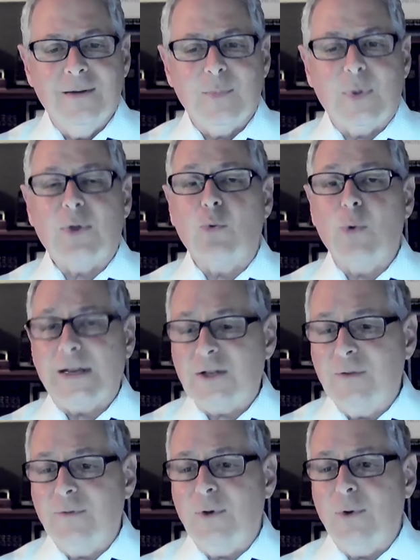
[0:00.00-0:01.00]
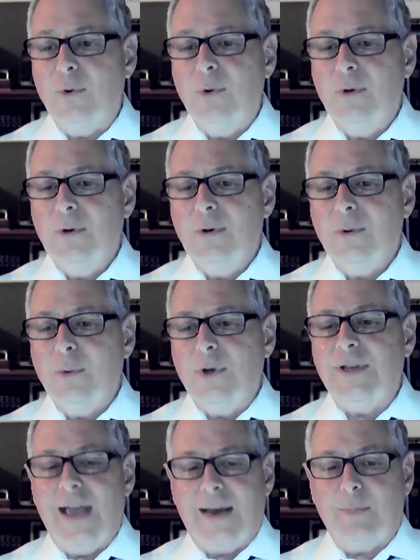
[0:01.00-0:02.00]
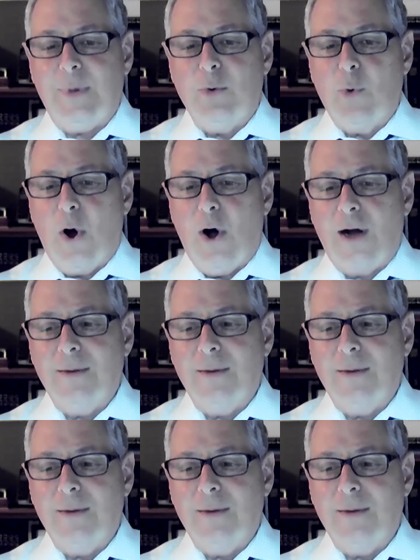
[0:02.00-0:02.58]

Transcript: but the rest of you will yet be wrong?